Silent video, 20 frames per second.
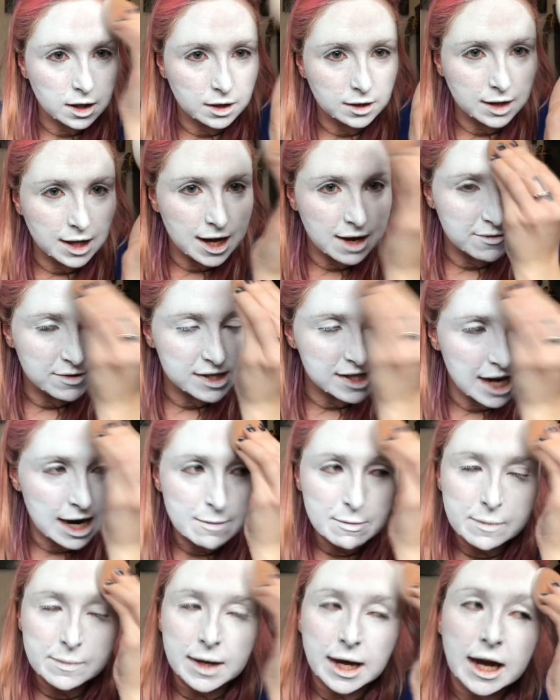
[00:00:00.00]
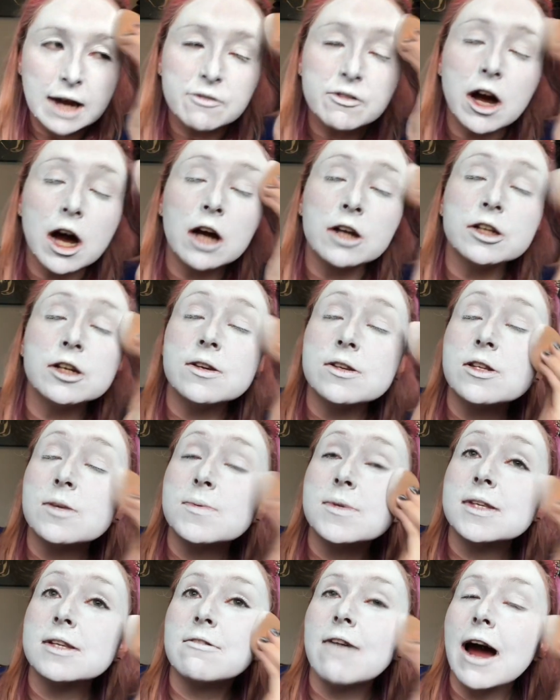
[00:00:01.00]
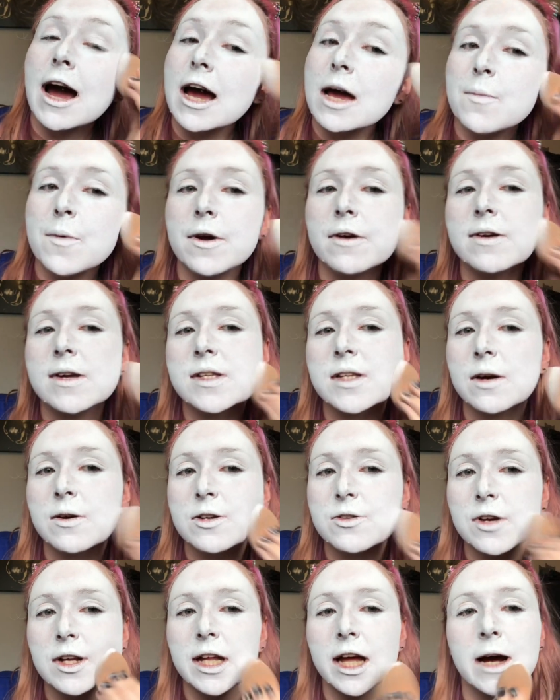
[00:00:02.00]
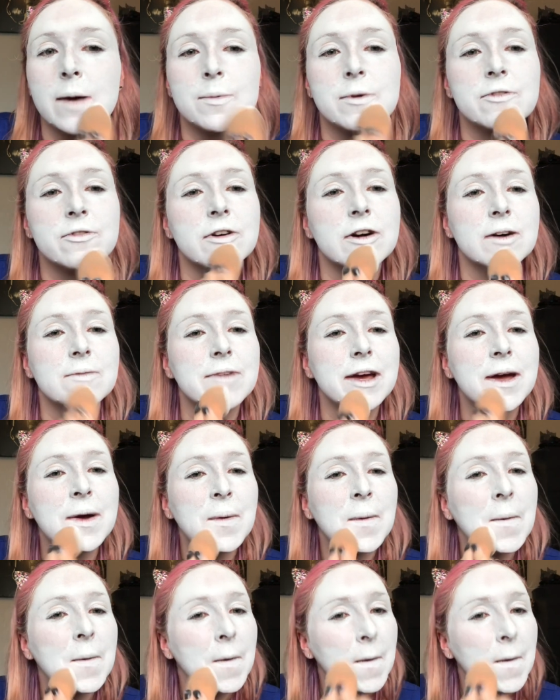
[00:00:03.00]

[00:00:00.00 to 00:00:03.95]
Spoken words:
And like, every time I'm like, I've got a new subscriber, he's always really happy for me.